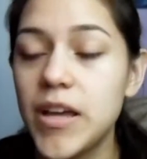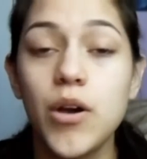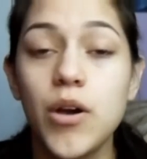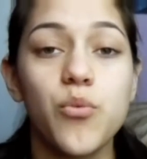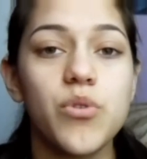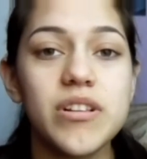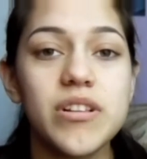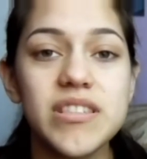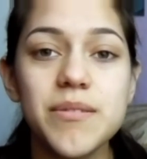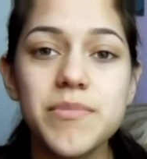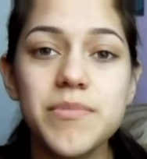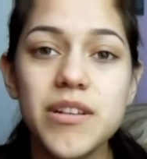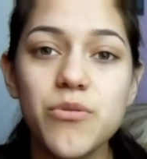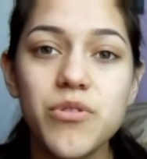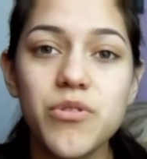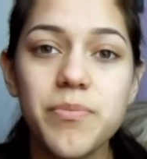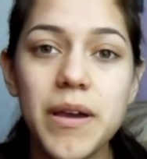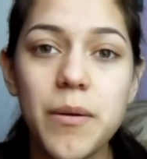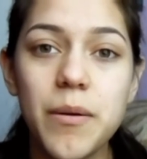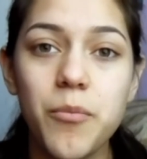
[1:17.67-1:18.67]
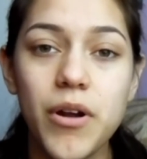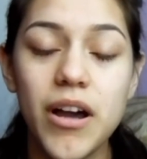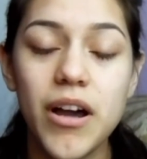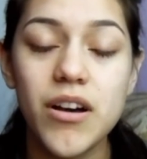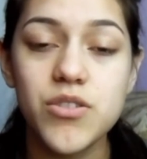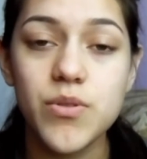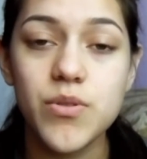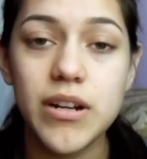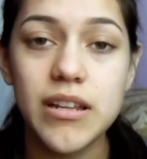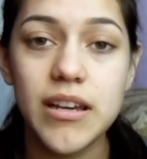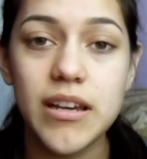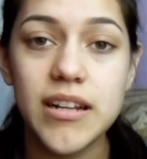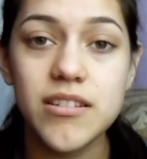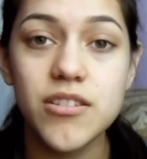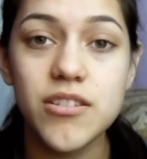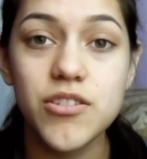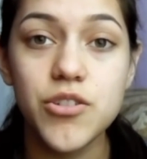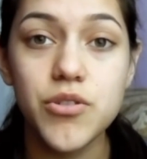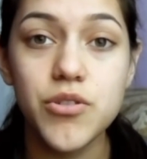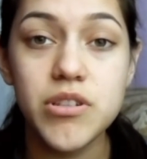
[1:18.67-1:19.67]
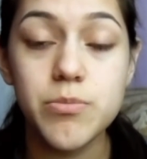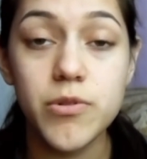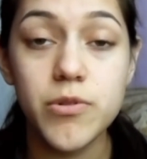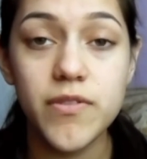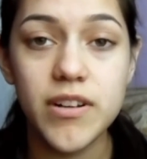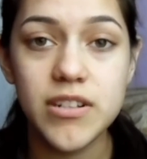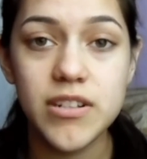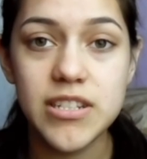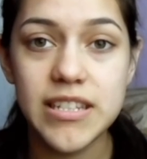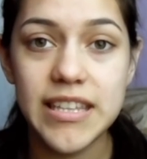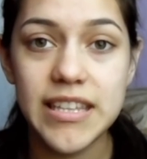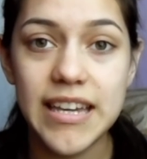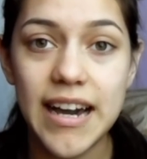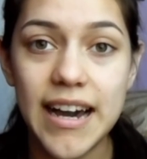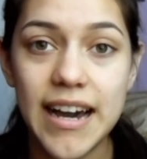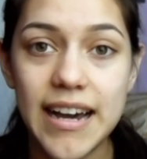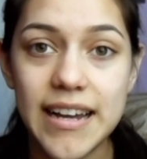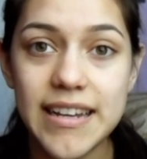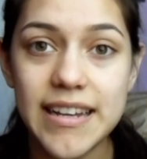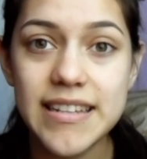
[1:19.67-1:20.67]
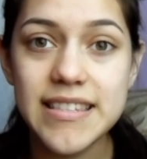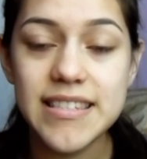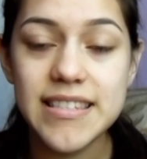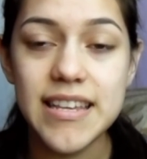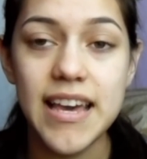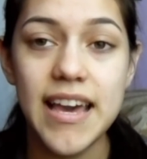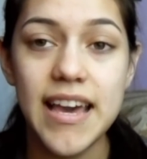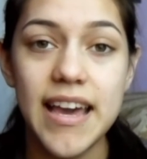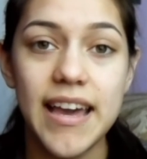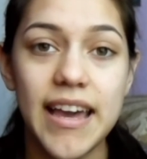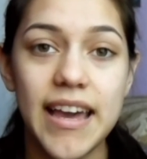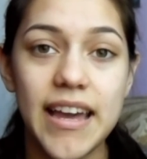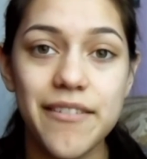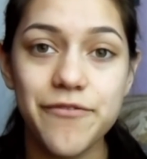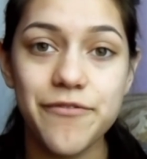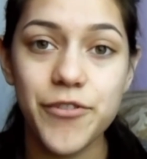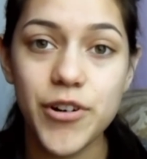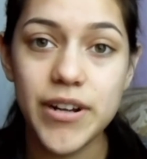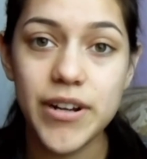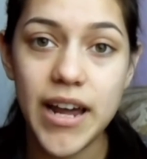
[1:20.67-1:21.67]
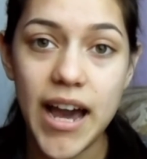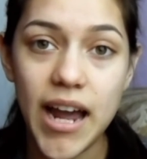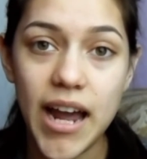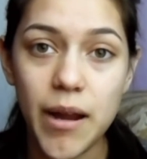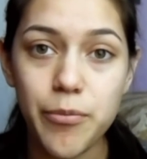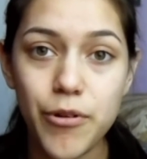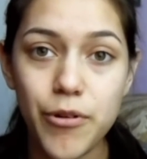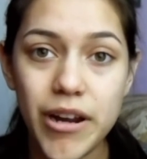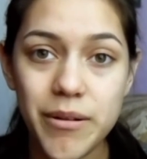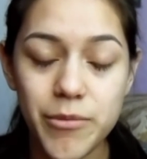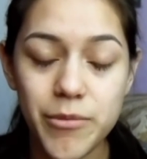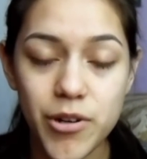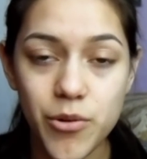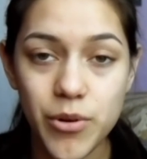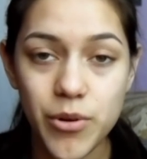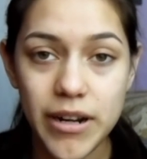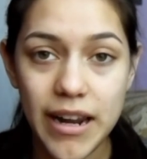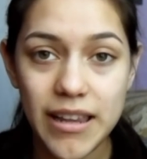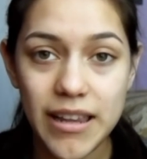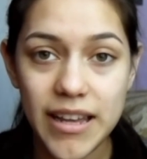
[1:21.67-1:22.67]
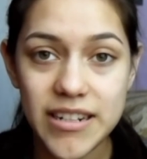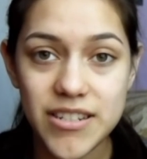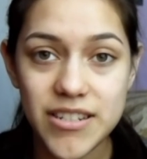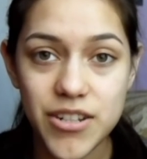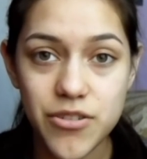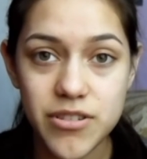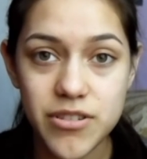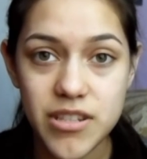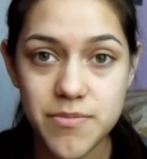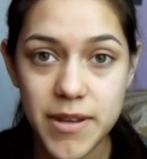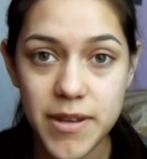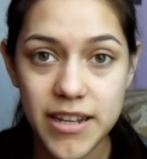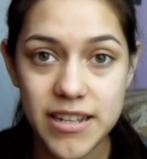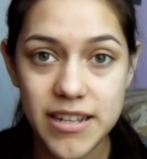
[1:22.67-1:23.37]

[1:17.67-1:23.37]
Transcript: Once I'm done with my brows, what I like to do is move on to the eyes. And for an eye primer, what I like to use is my